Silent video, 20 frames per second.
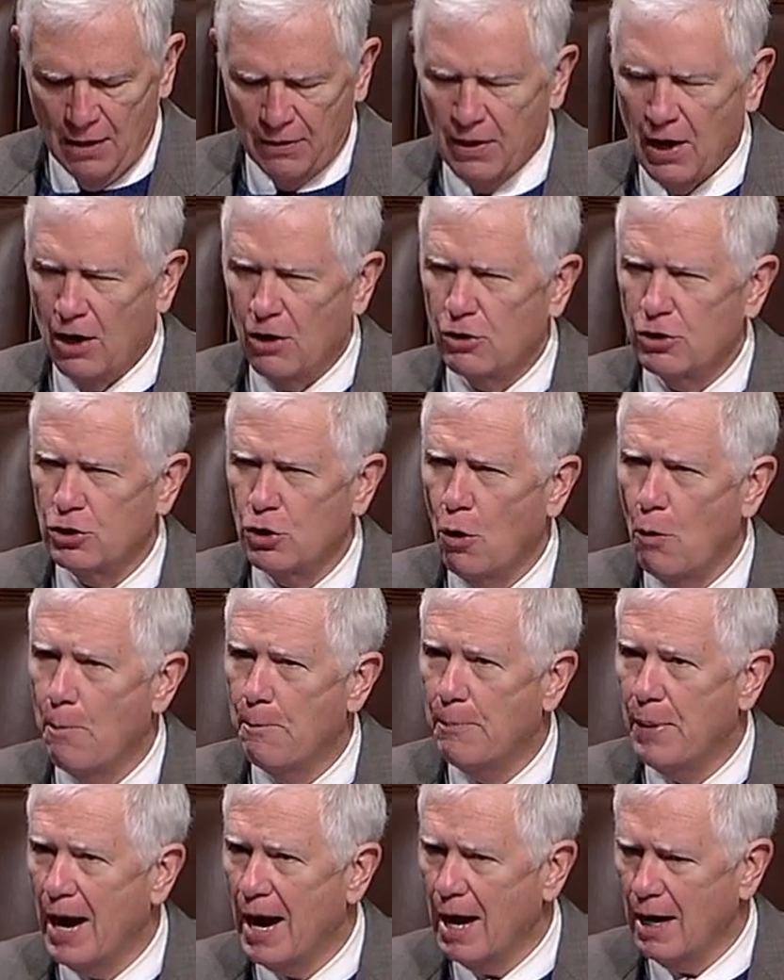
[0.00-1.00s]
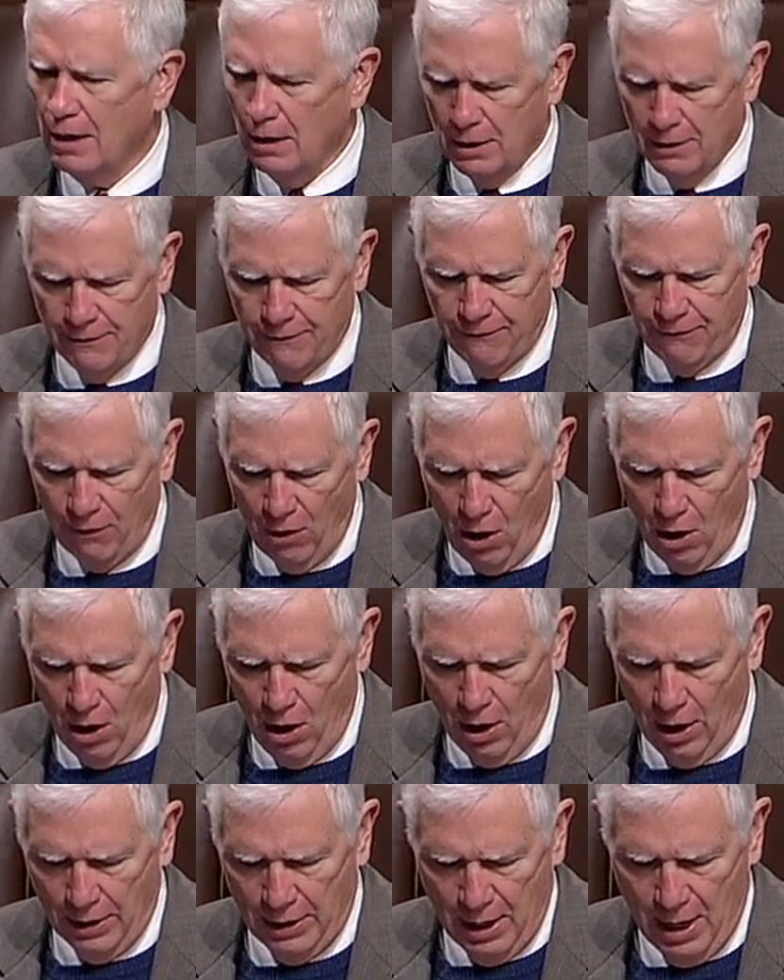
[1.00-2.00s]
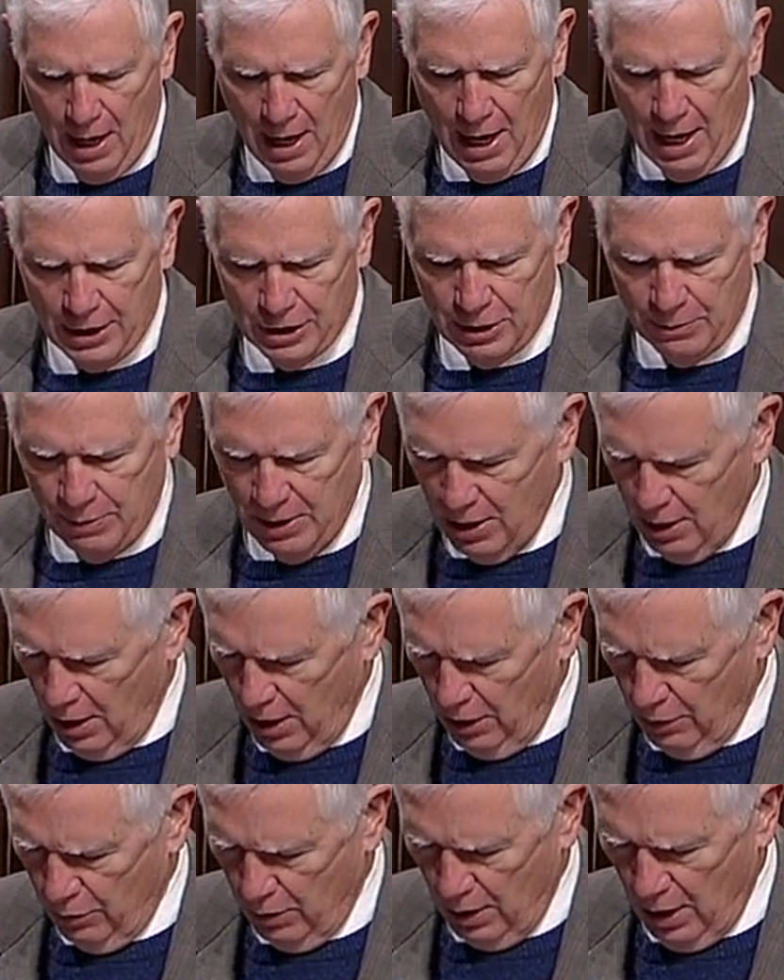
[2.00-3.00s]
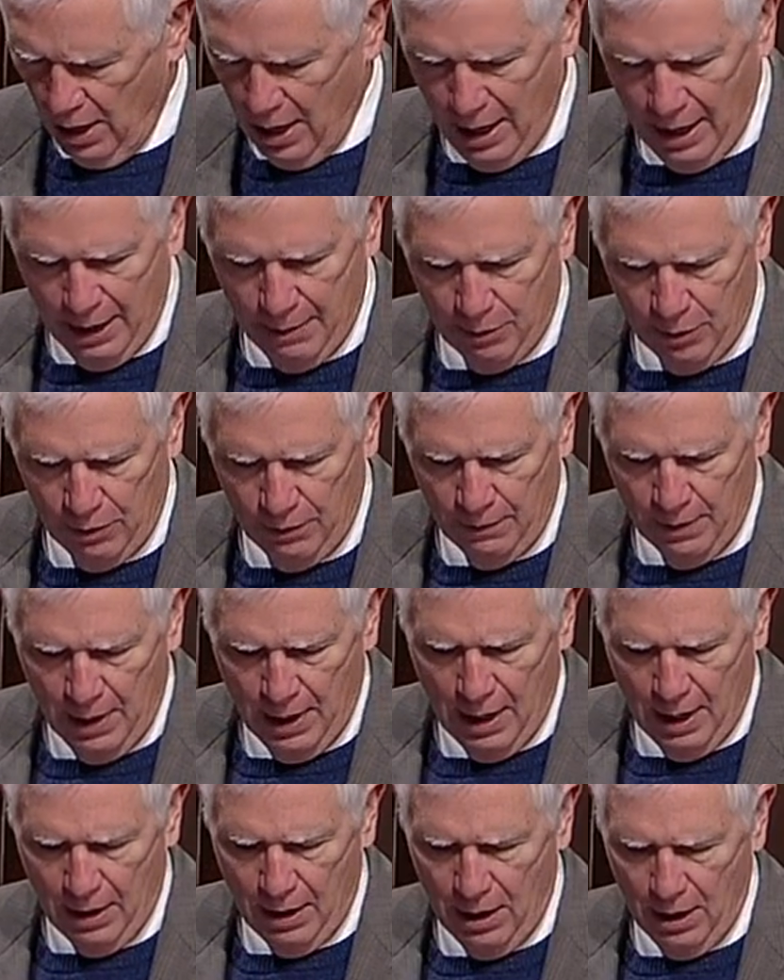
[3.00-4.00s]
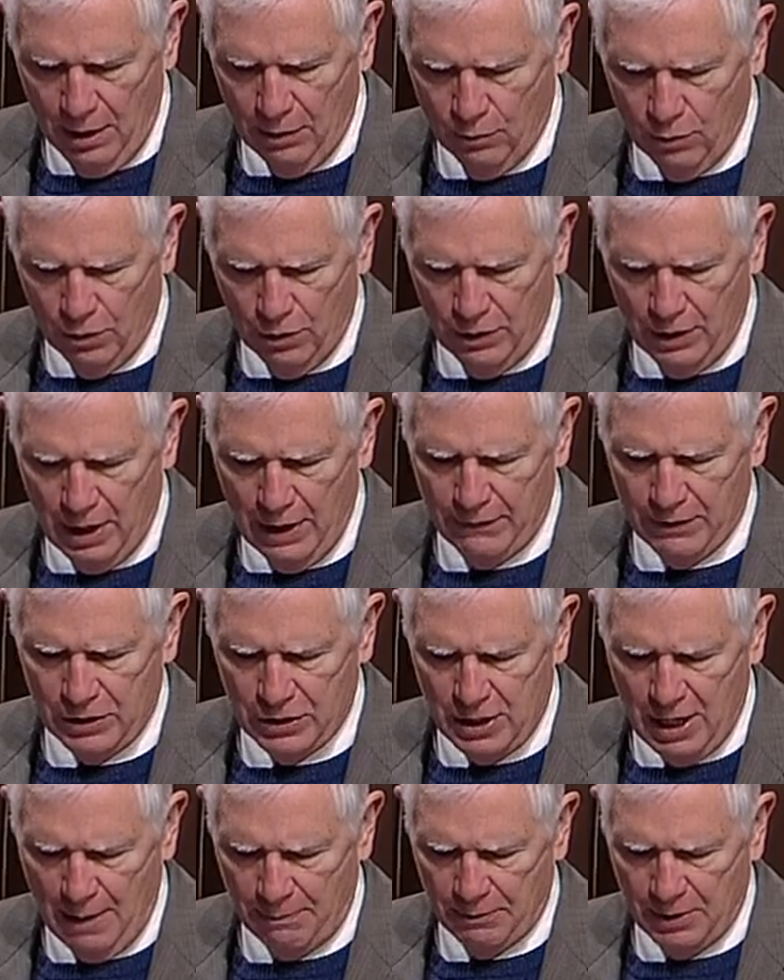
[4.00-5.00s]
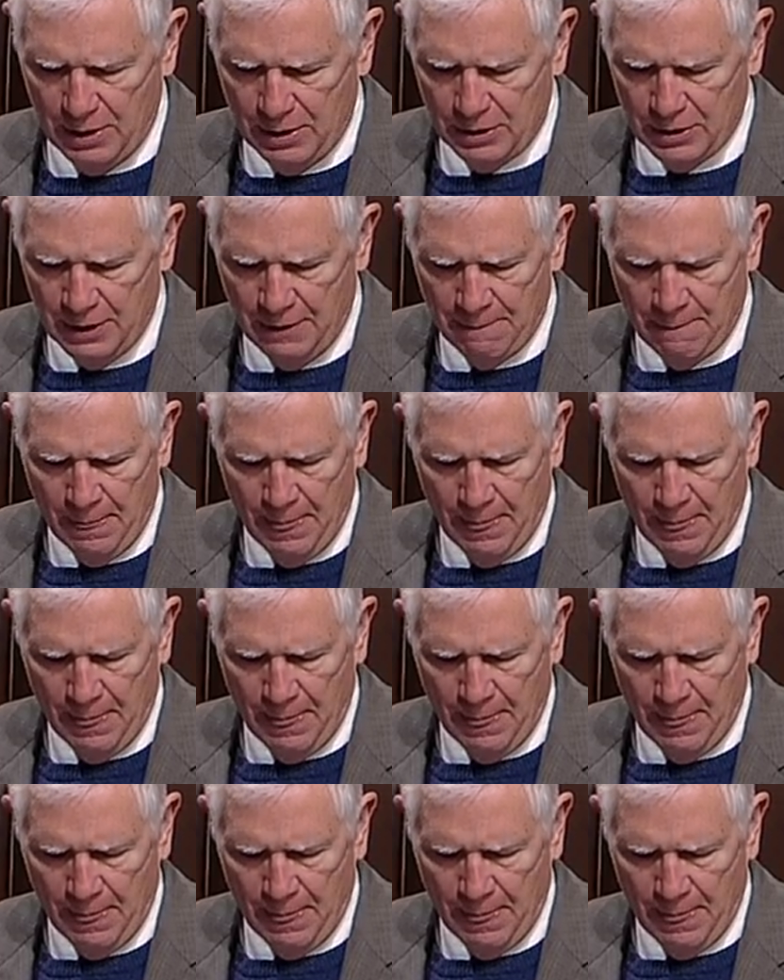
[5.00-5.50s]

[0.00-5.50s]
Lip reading: that are so badly flawed as to be unreliable and unworthy of acceptance,